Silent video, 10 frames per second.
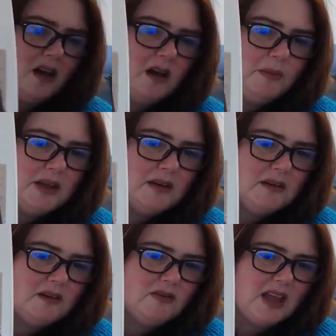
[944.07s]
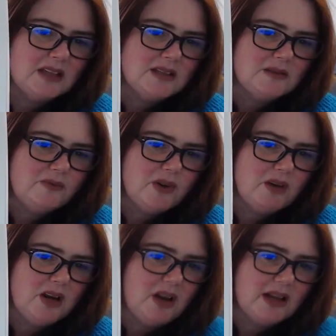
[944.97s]
I mean, that's
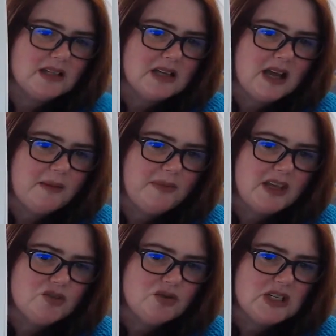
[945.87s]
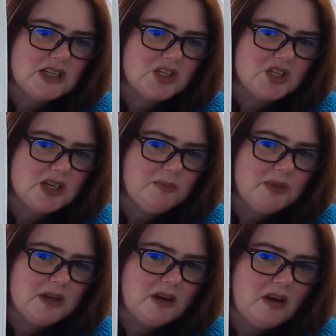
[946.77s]
very light, extra texture,
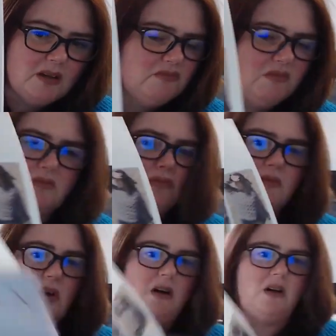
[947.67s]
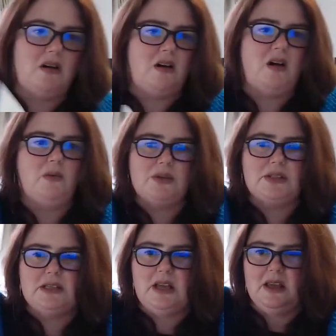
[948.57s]
but I
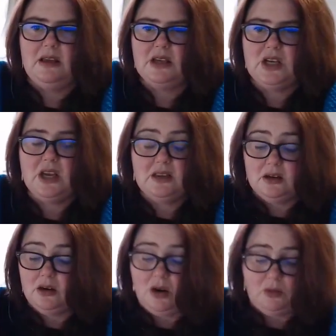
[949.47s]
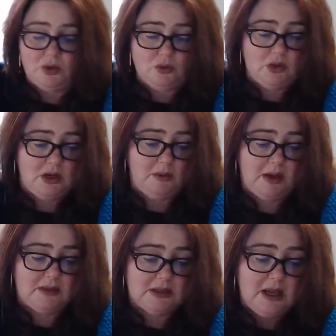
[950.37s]
would say, actually, Ethan and I were talking
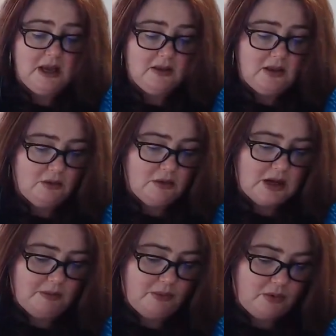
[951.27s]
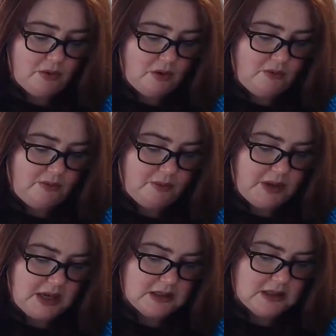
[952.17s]
about this. There were a number of
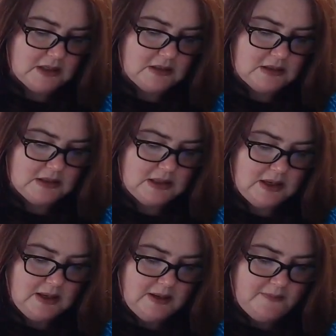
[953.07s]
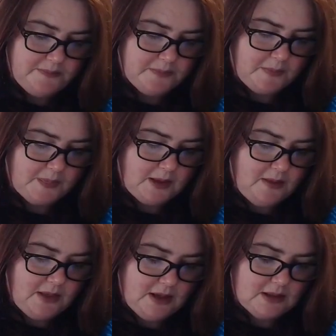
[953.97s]
patterns
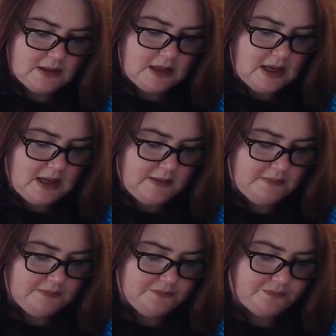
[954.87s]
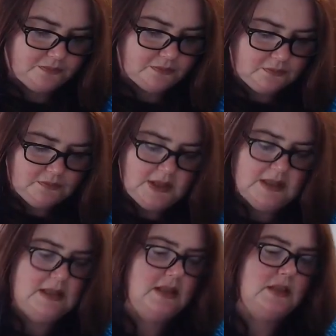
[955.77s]
that,
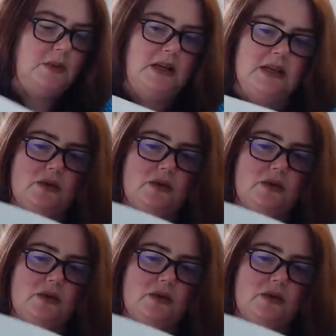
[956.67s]
see, this one here is